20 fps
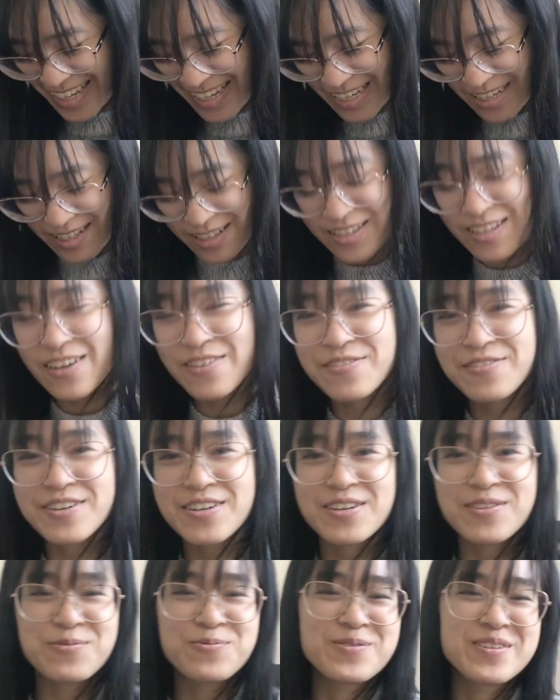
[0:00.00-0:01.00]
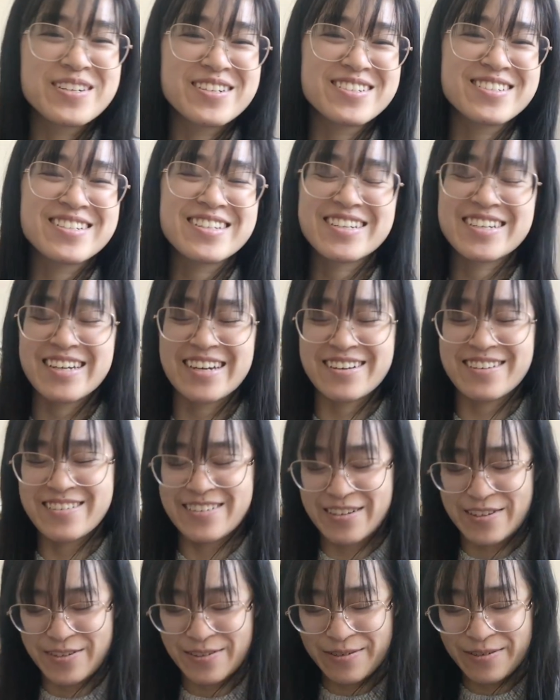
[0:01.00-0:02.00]
Is that fucking weird? Like, I don't
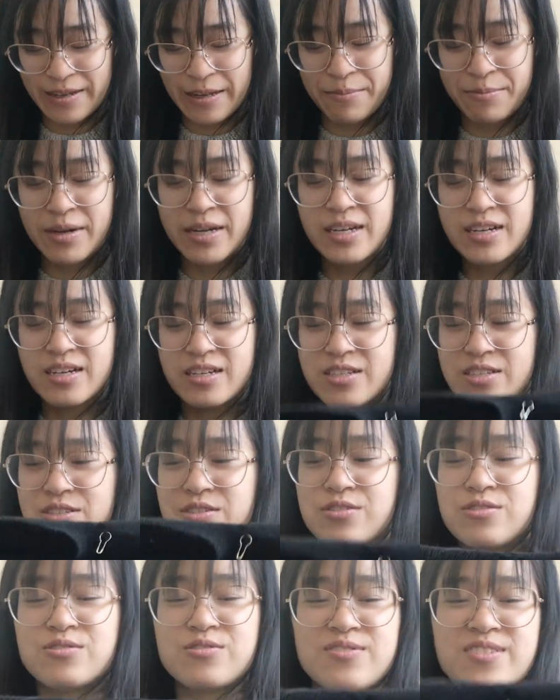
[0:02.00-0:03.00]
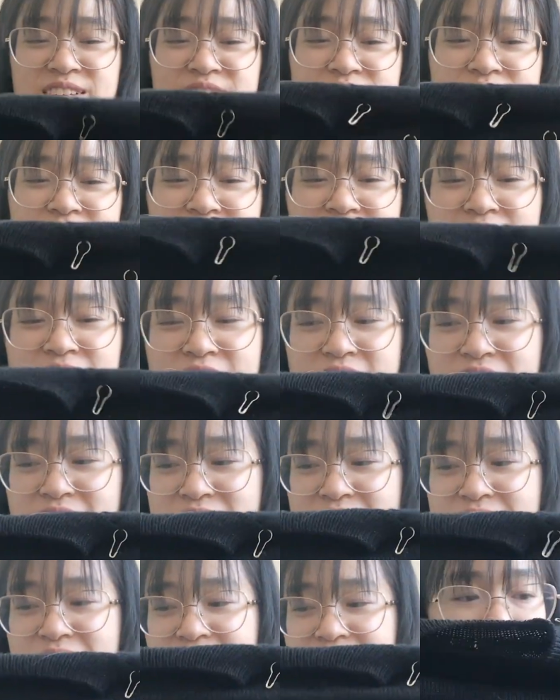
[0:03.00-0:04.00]
know. I might undo until like
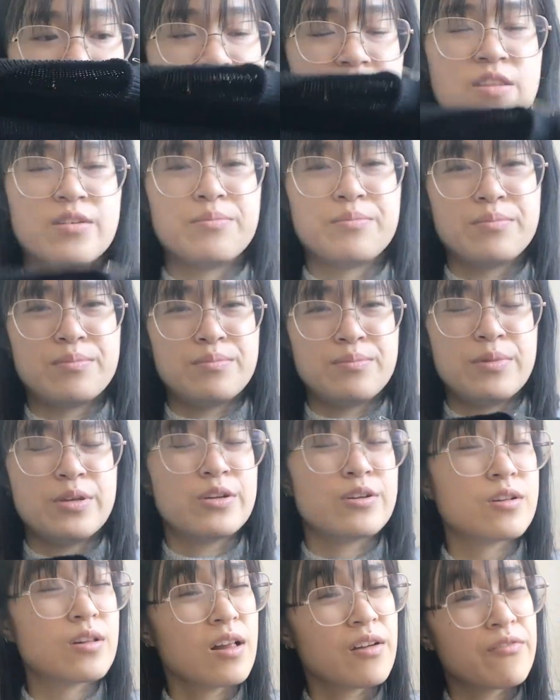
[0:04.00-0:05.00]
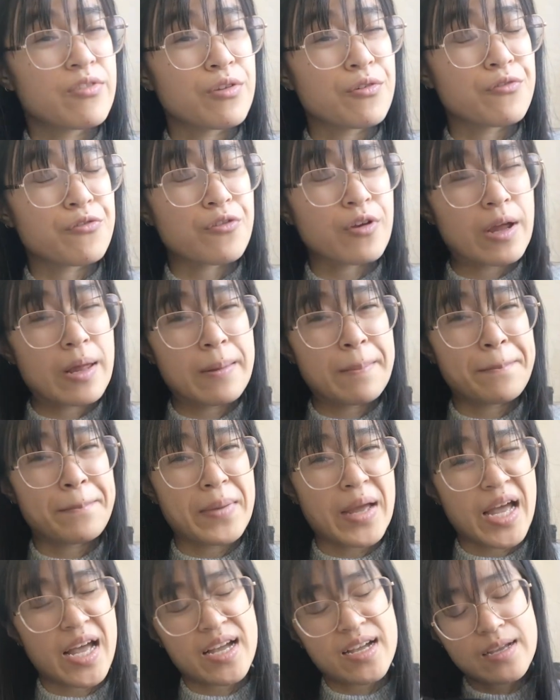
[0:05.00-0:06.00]
the middle of the front and
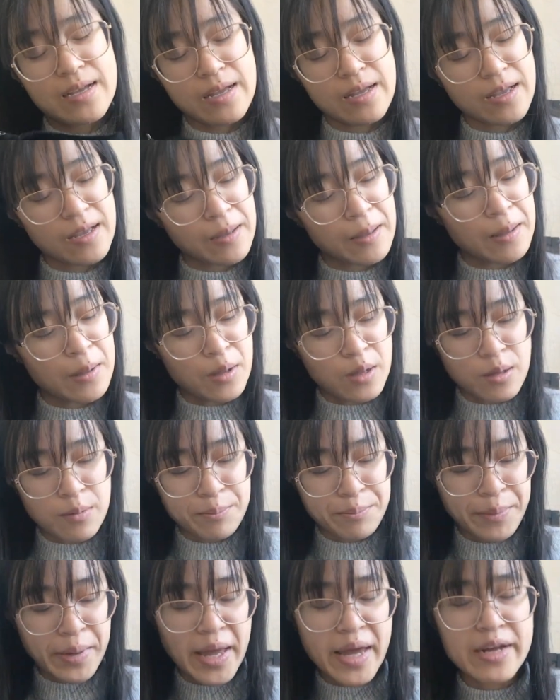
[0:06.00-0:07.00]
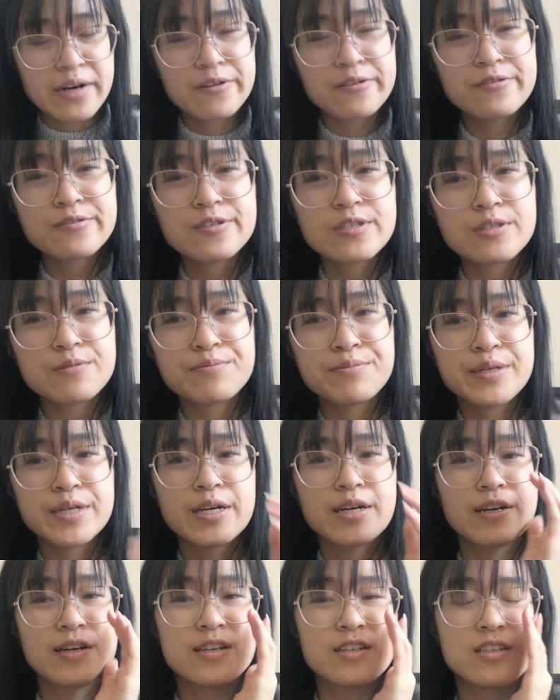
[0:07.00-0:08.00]
back panels,
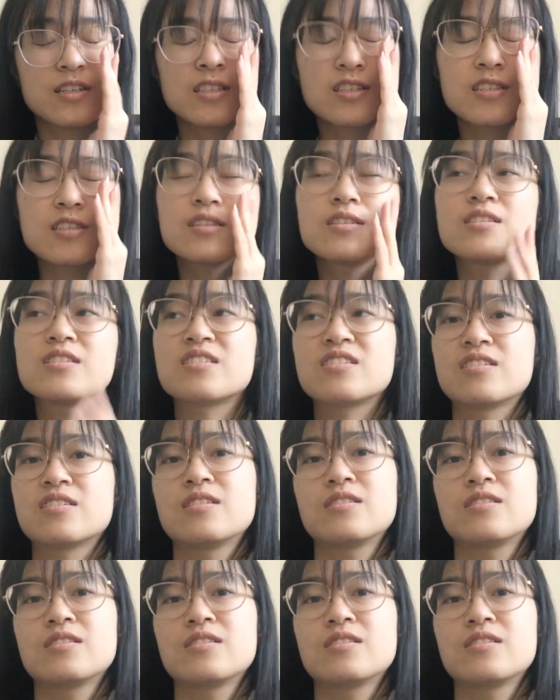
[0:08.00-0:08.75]
because